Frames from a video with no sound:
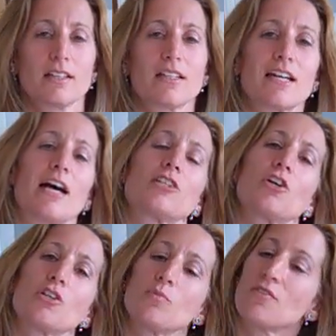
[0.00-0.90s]
like I
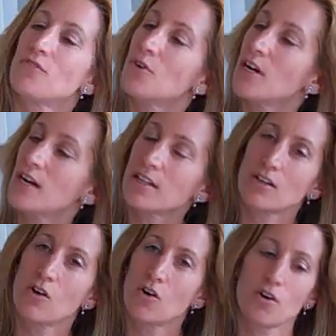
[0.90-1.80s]
showed you before,
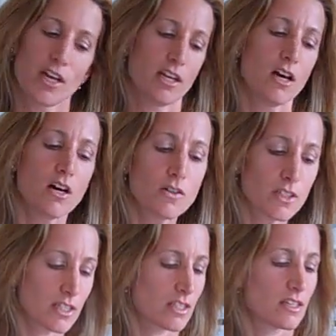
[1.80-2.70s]
whole grain
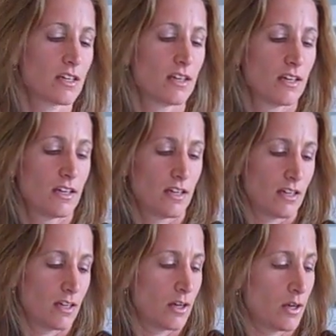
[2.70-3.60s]

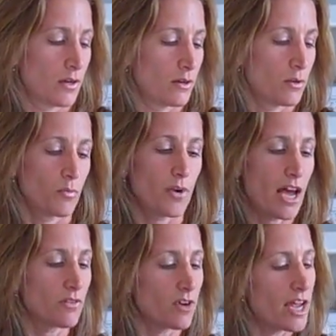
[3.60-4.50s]
oats,
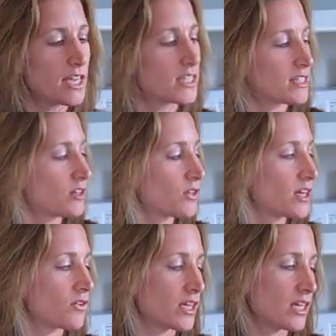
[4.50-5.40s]
brown rice. The
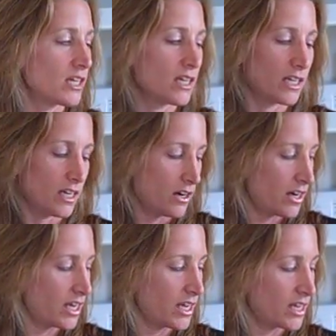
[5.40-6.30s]
only ingredient in here
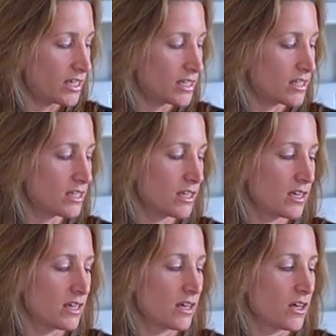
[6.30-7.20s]
is
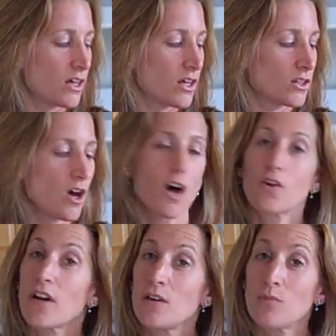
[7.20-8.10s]

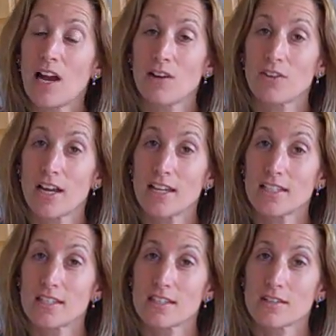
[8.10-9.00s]
long grain brown
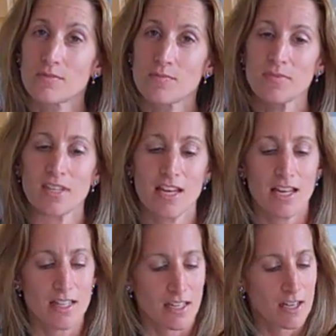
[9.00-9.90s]
rice.
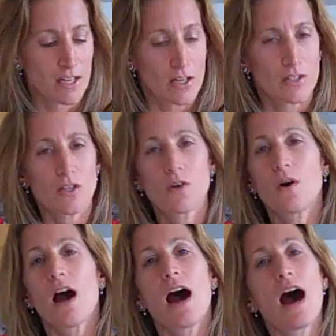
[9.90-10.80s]
So
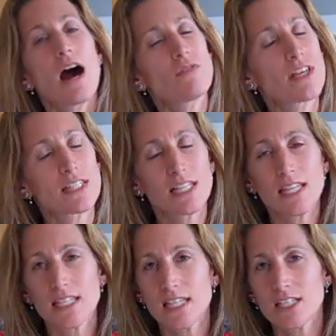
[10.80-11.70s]
obviously
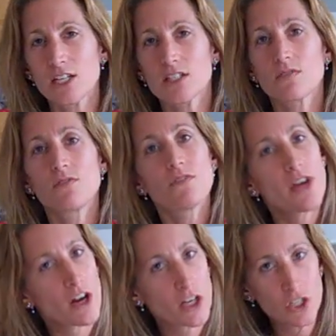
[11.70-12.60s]
this is just a
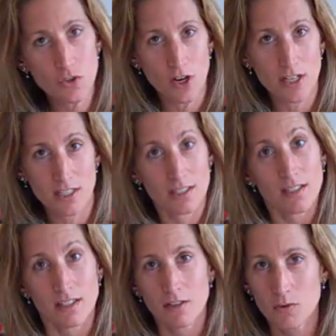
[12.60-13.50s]
very short
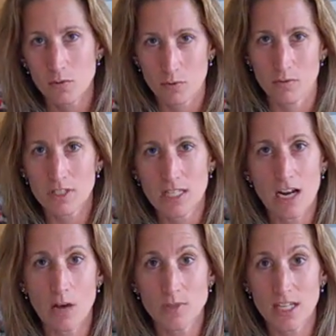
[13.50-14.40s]

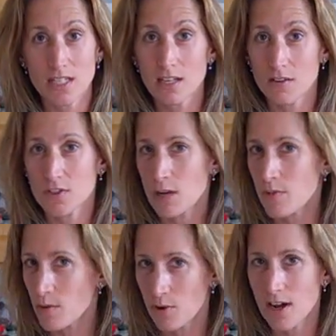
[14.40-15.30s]
synopsis of some of the